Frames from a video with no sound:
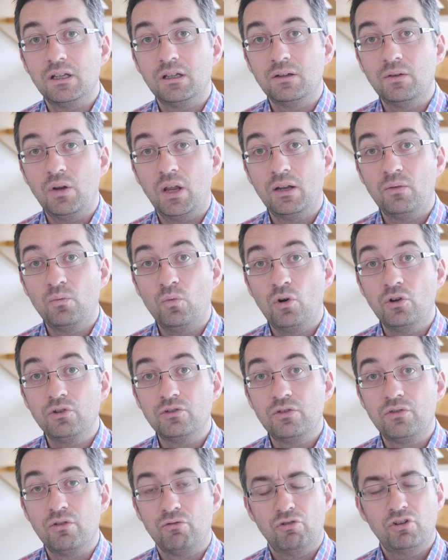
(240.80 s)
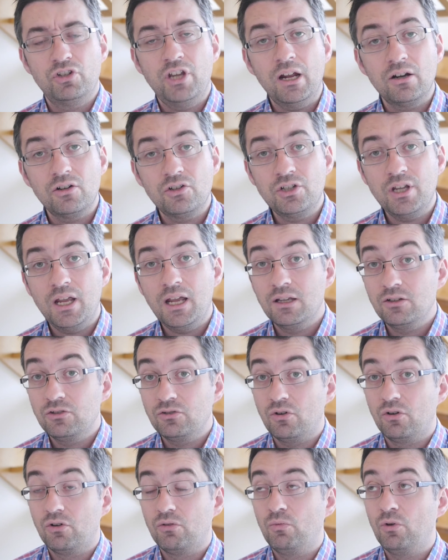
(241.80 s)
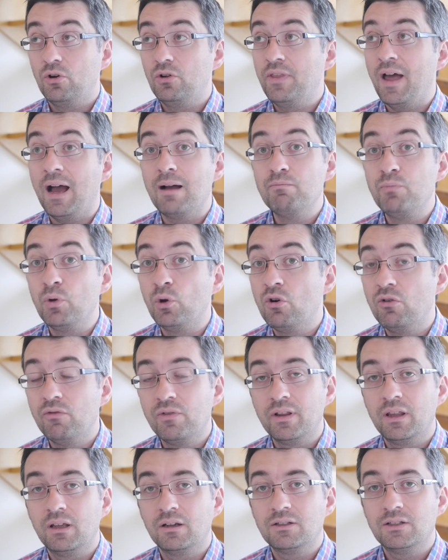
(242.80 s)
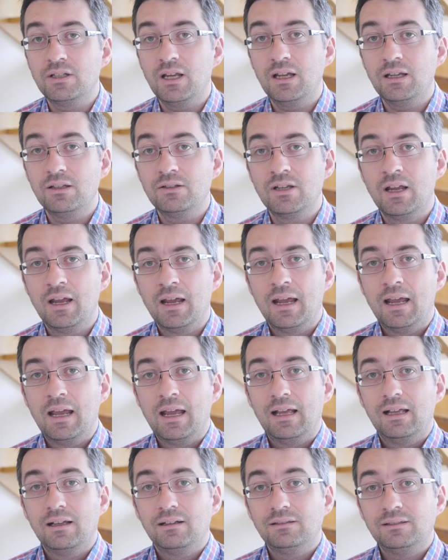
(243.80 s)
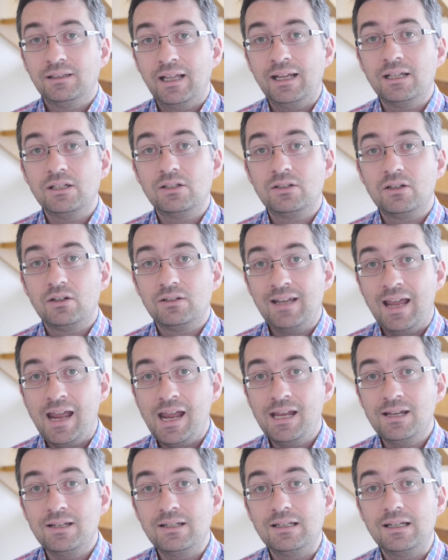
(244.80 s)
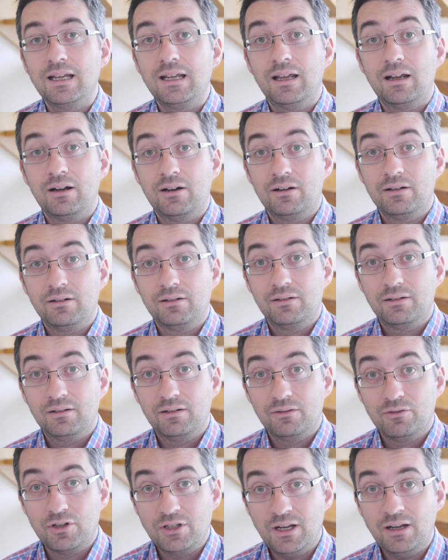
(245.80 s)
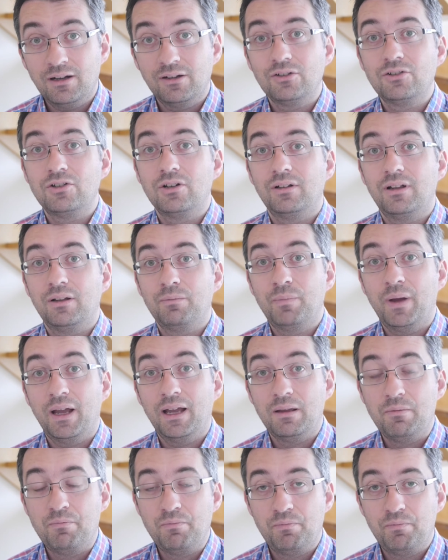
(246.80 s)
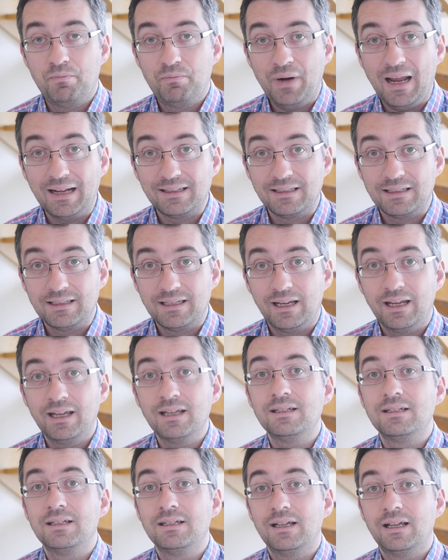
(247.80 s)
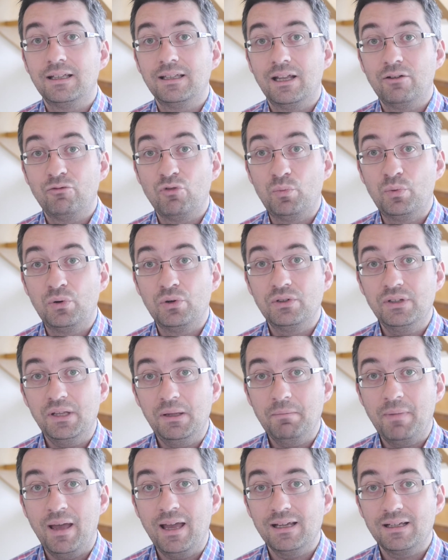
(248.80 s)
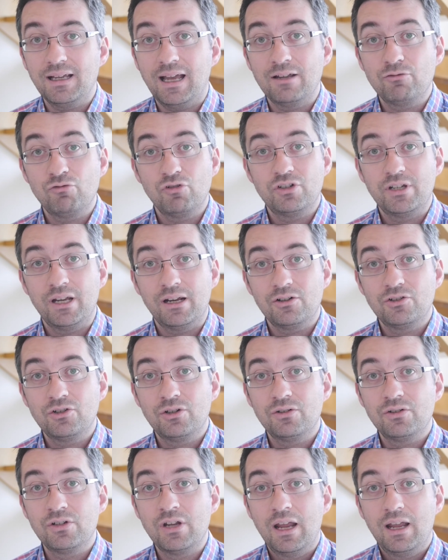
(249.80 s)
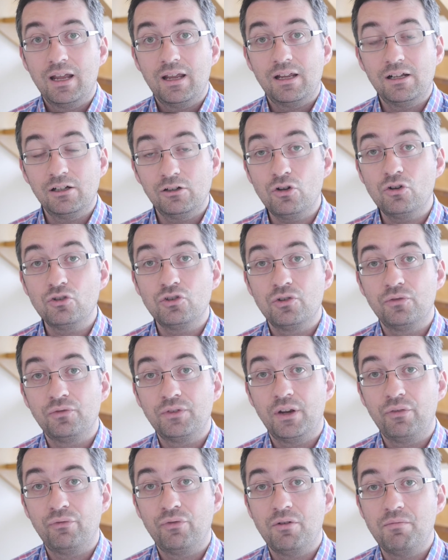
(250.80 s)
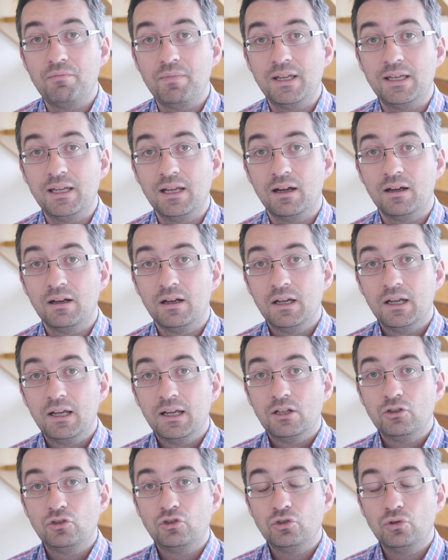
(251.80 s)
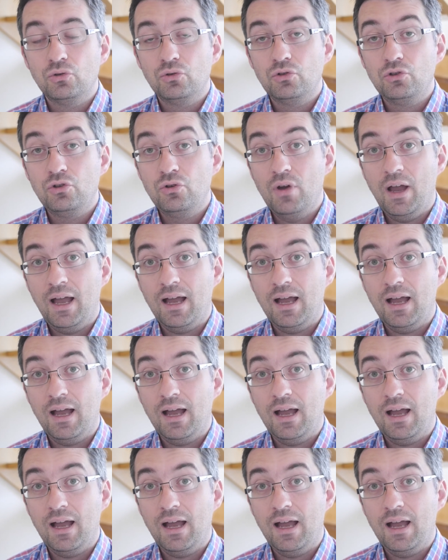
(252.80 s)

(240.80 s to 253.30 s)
in what the research says or what that book over there says. Let's test our research by practicing it and then reporting back as researchers in lots of different media. So you